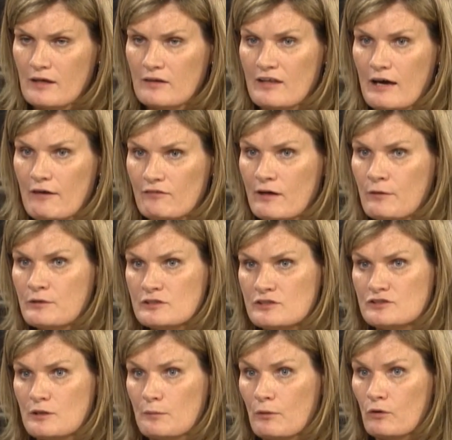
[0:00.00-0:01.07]
that if they were to
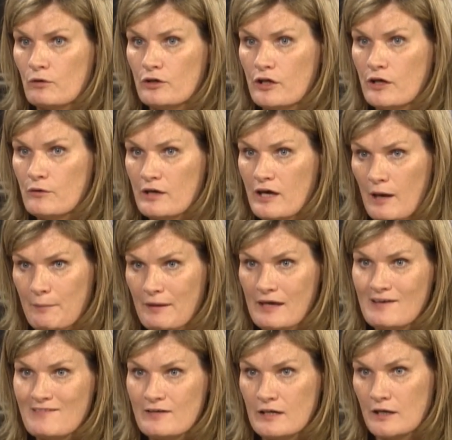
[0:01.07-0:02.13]
support UKIP,
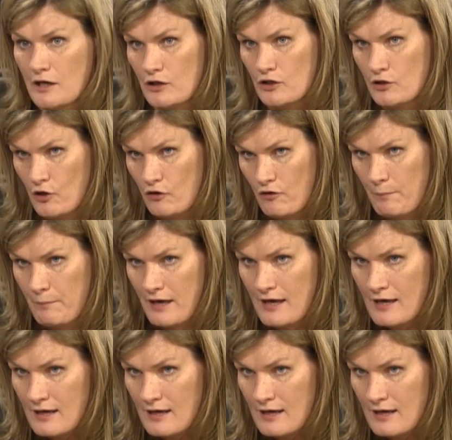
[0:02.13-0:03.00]
even in a European